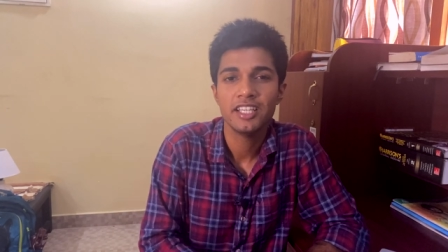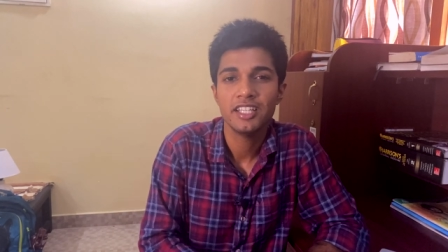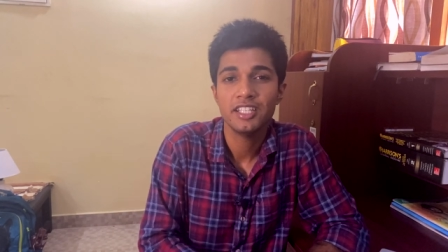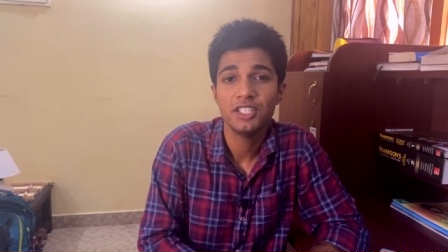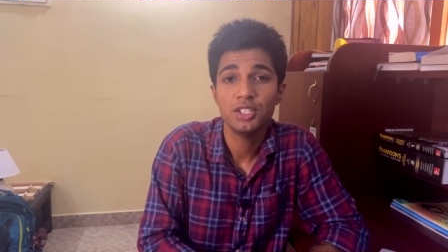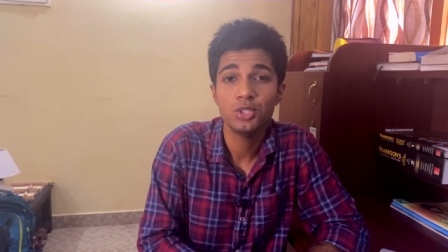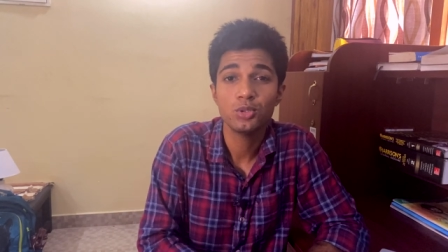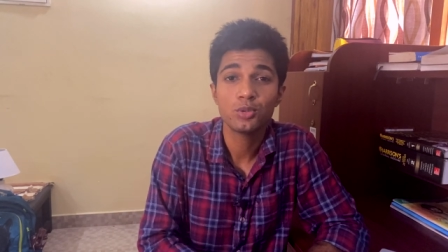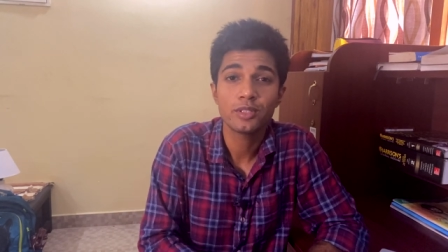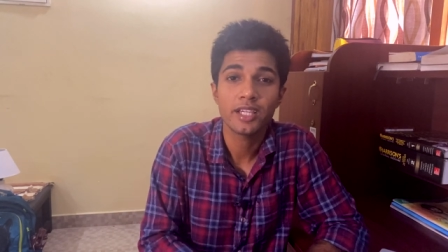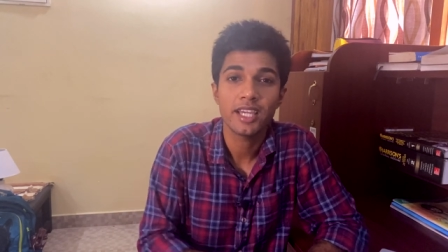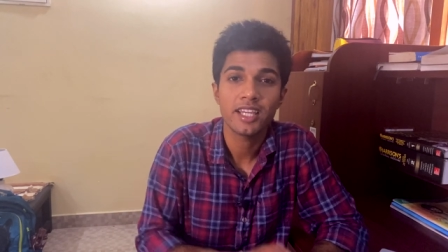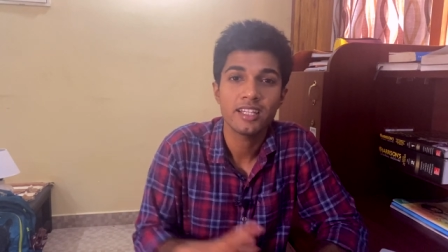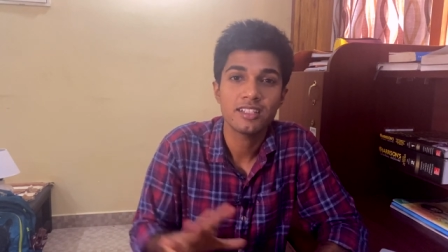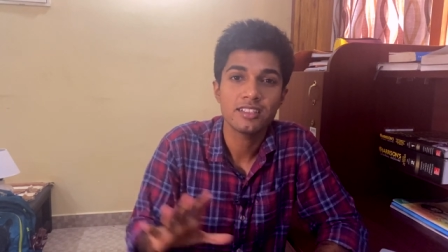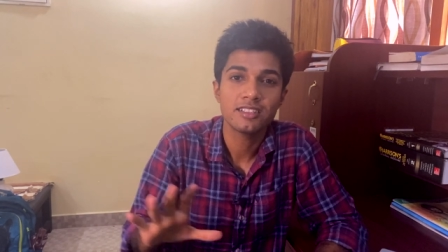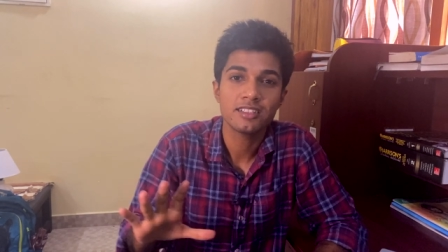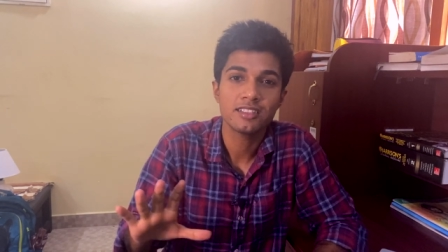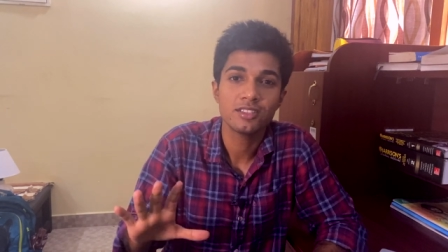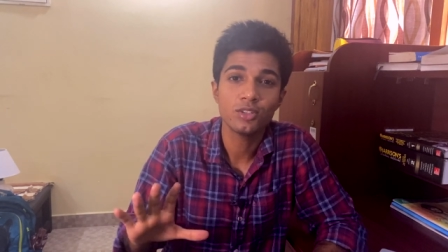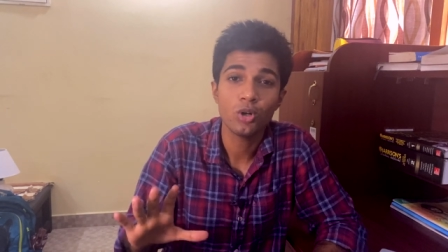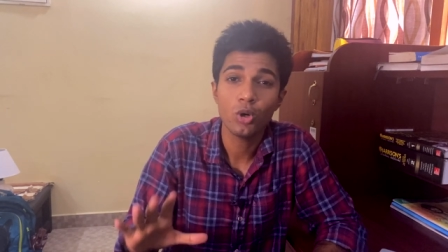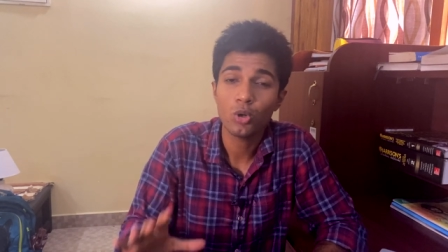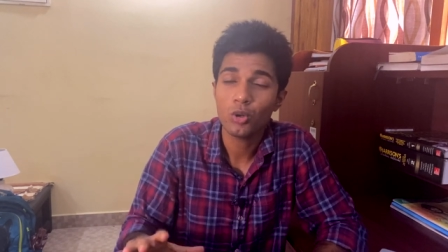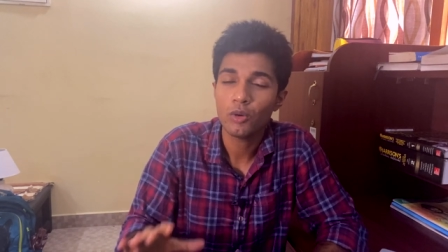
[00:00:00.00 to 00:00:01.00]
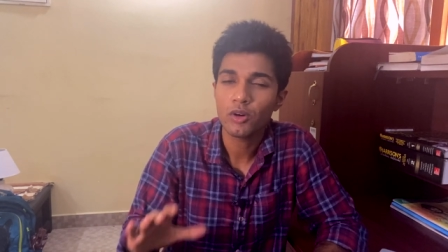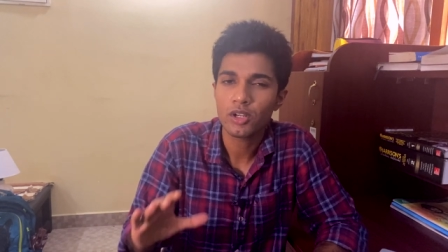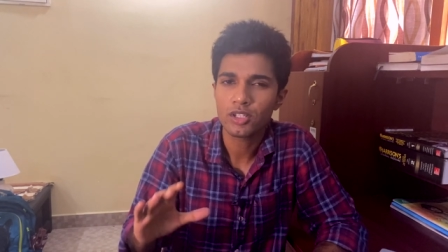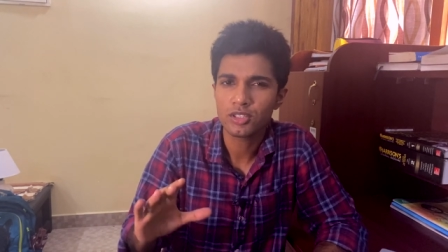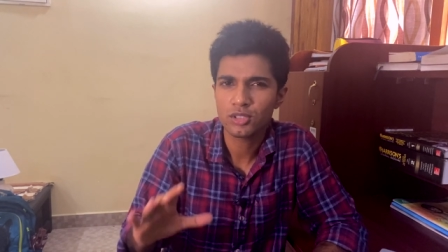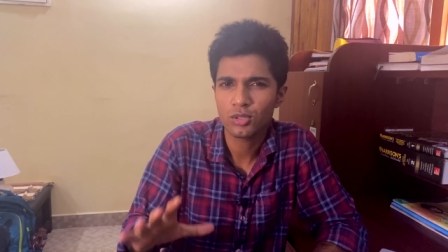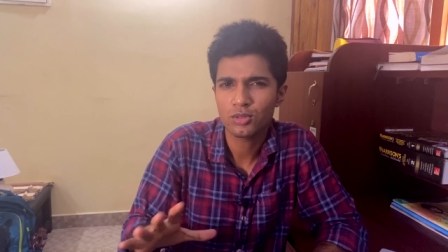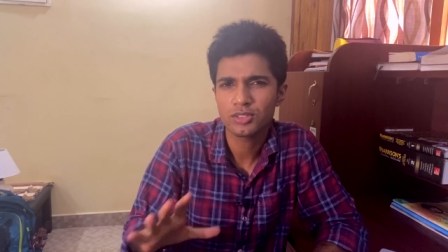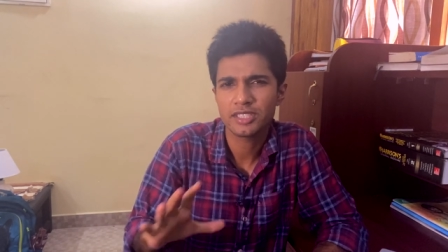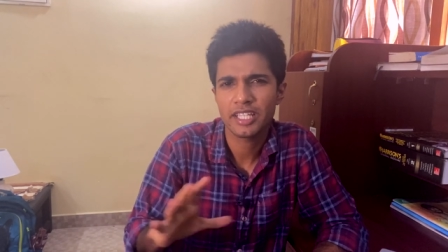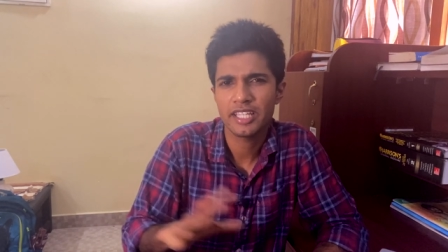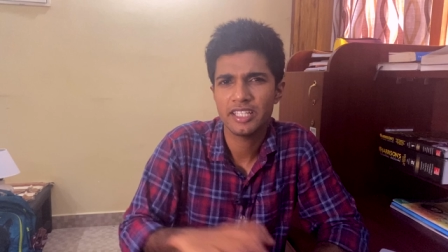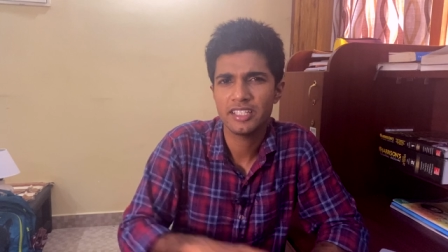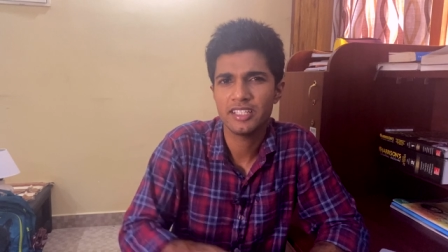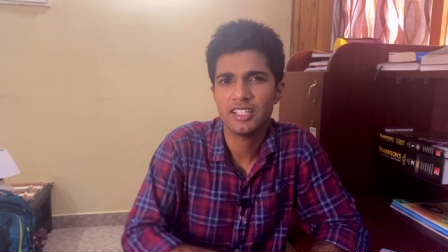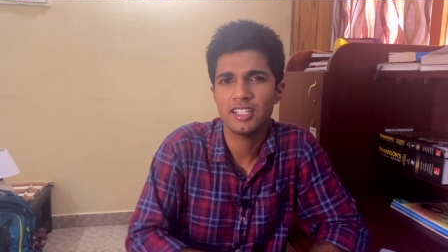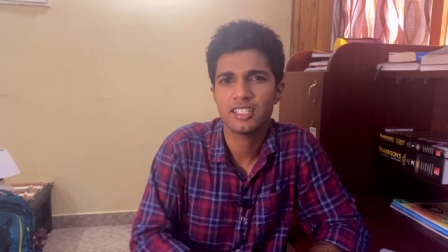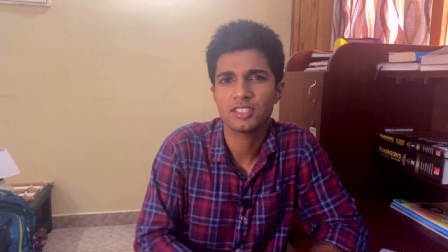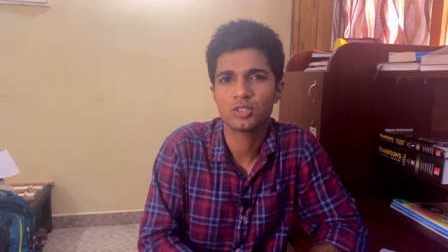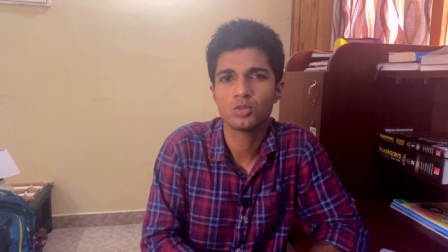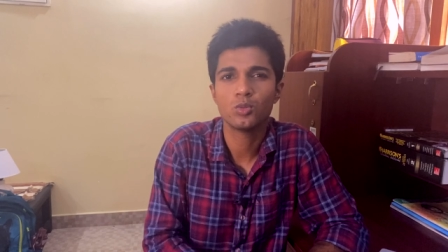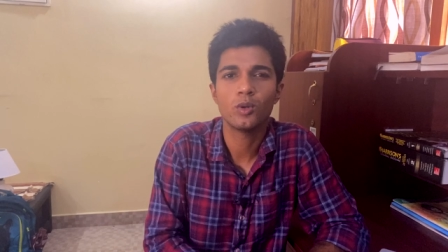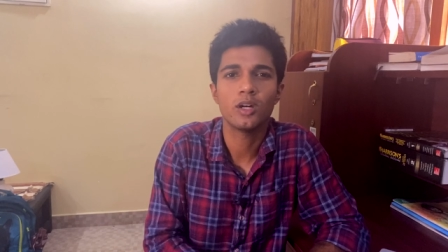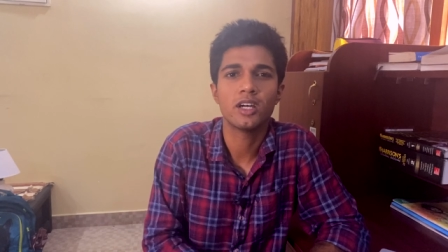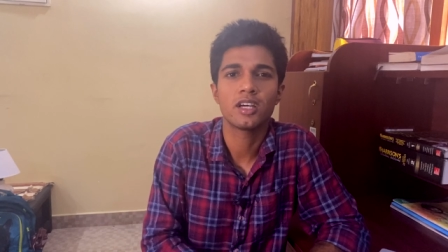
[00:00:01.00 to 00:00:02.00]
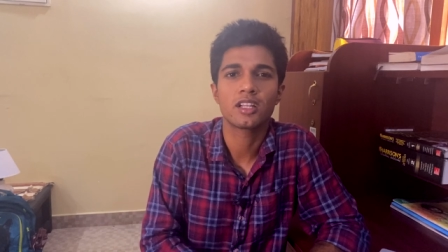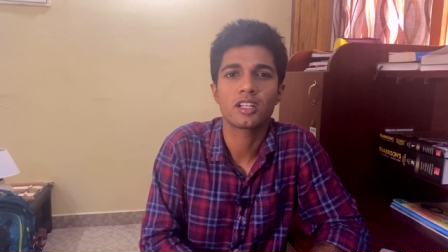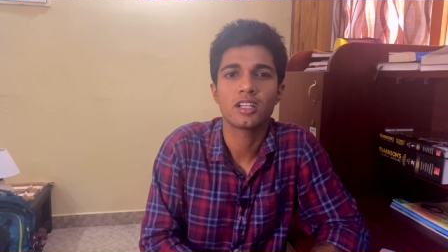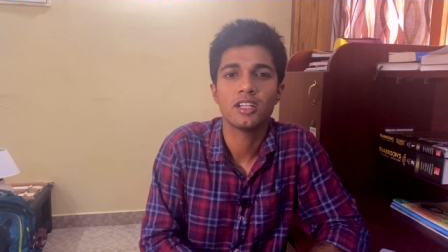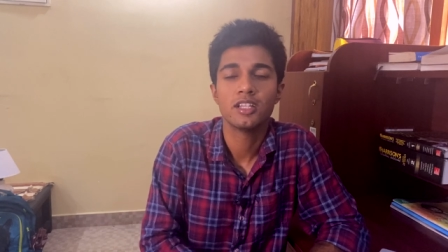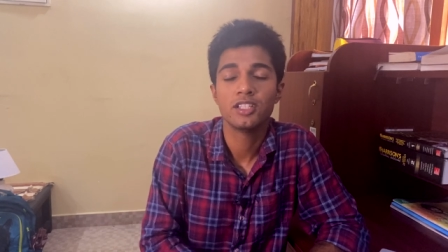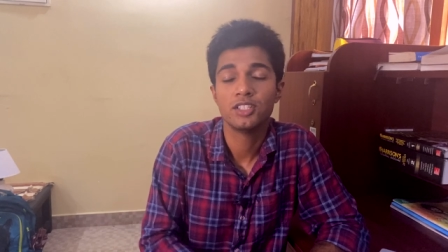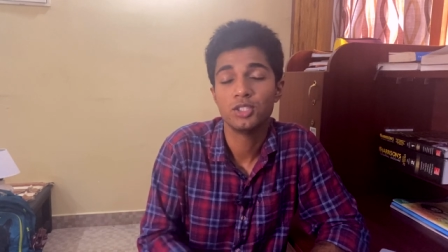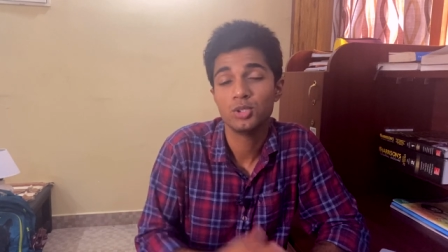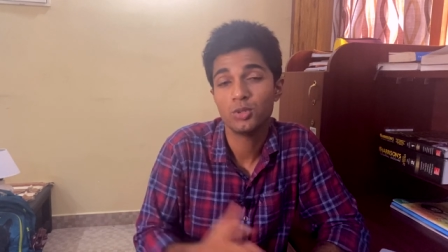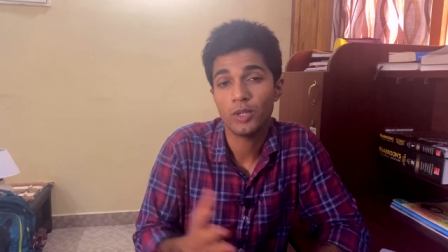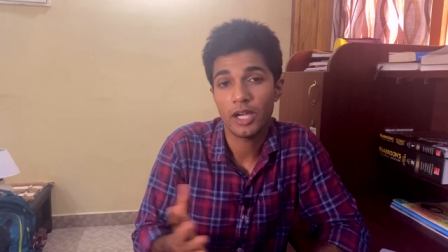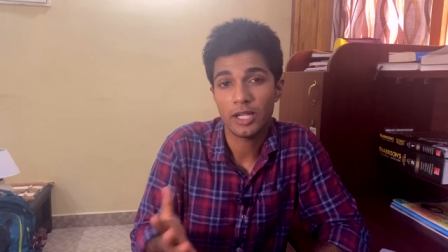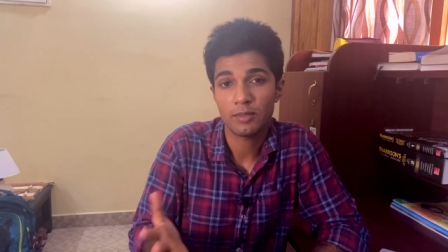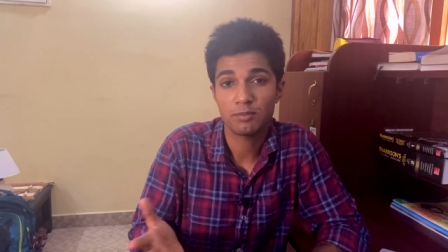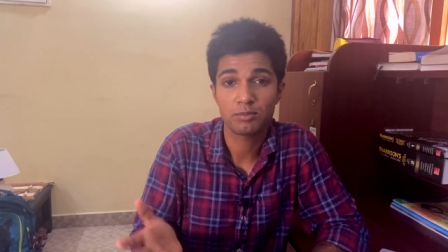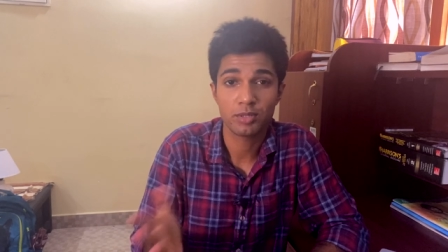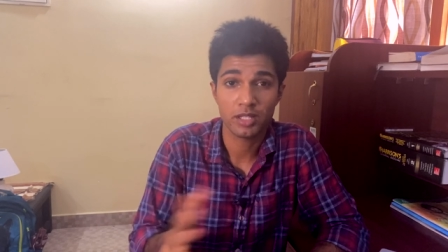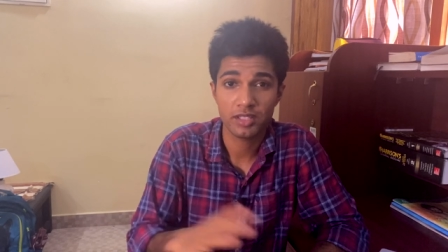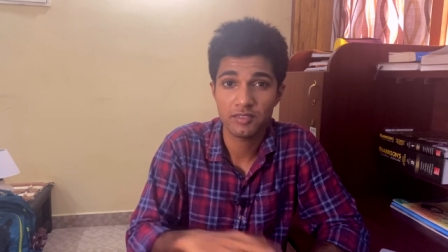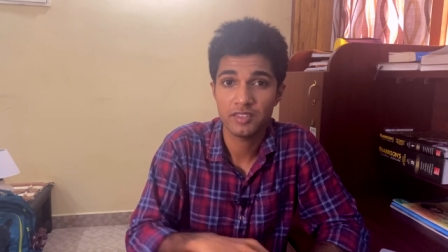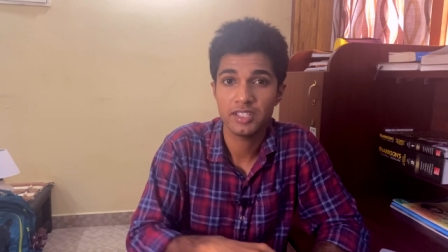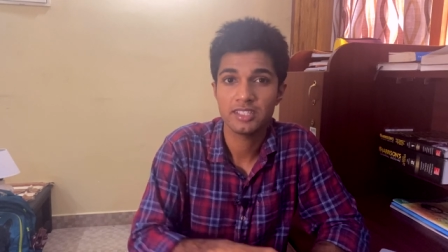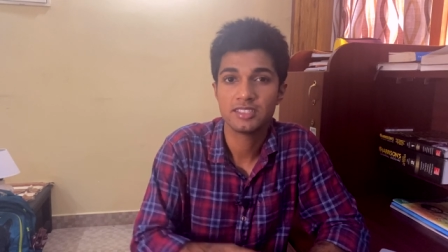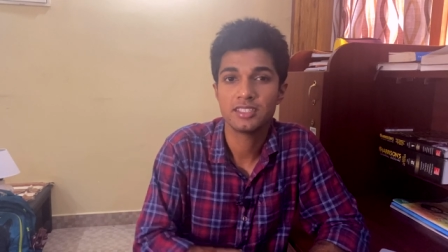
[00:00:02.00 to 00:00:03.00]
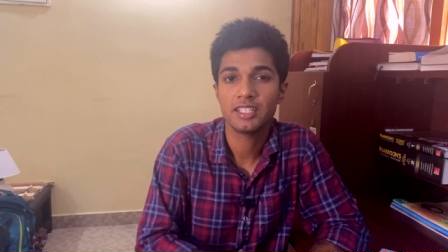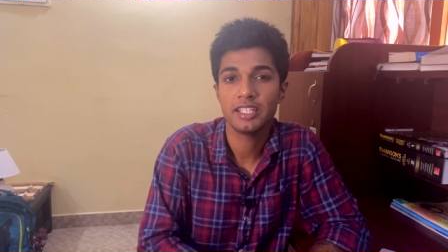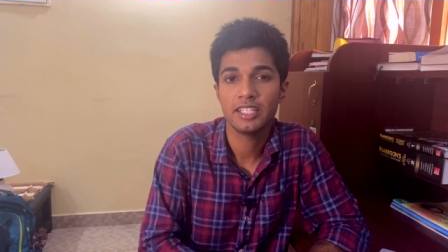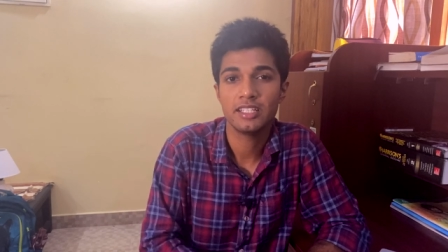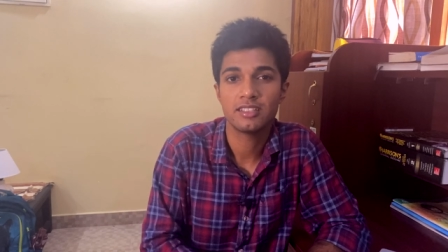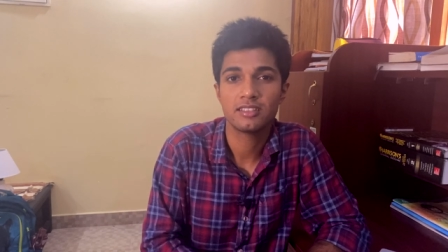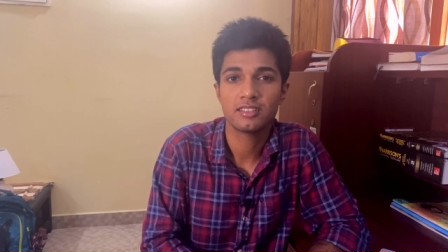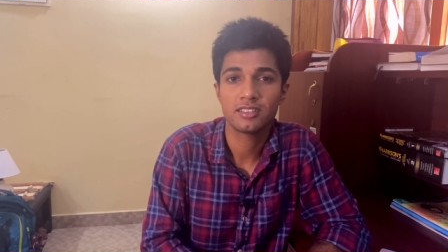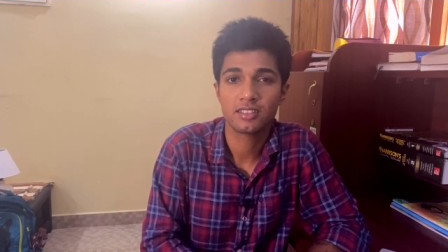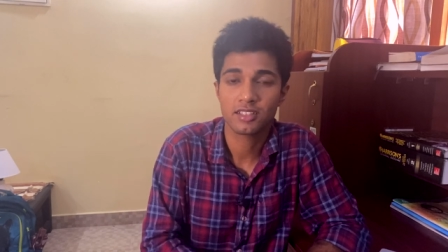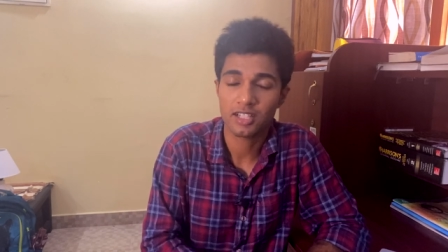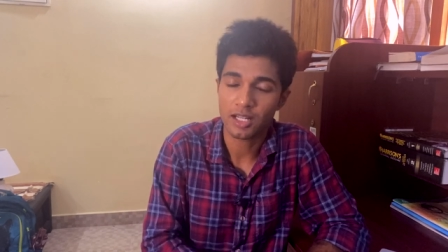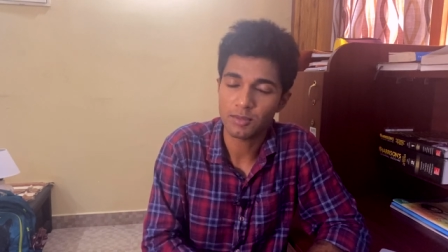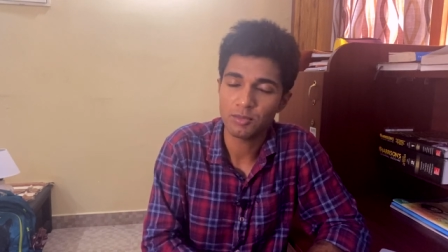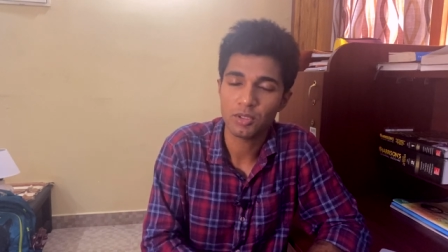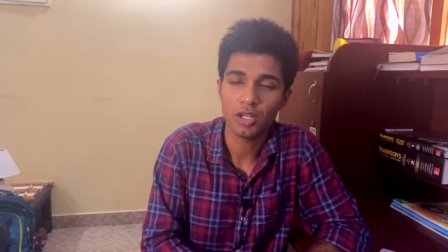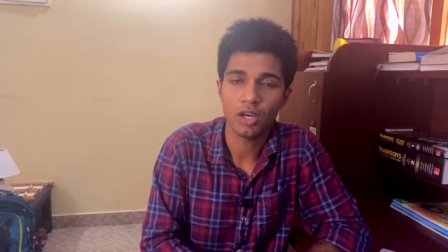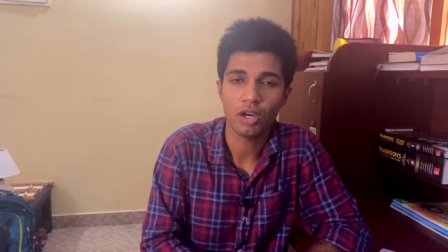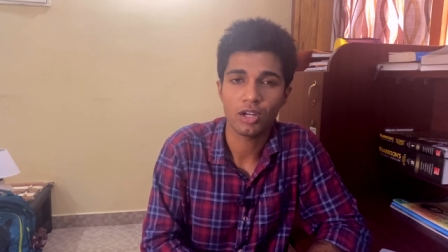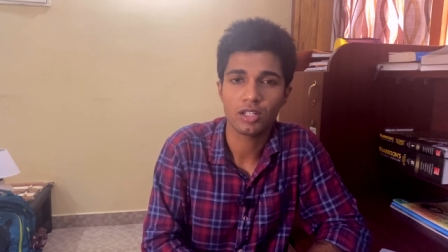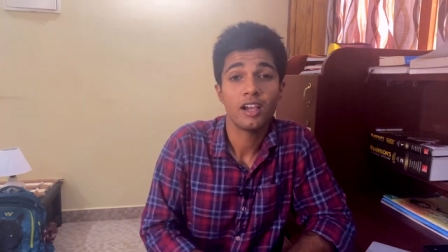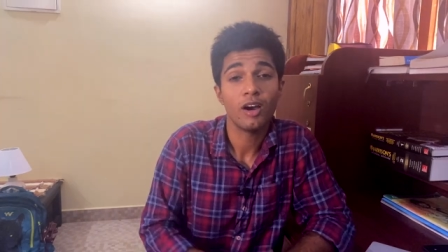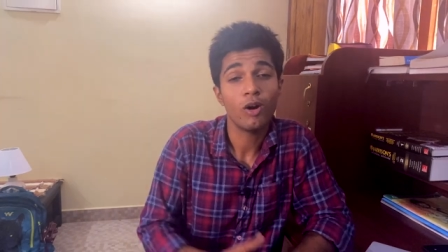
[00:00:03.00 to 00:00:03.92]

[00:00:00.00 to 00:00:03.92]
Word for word: you can go over those areas where you had previously trouble on.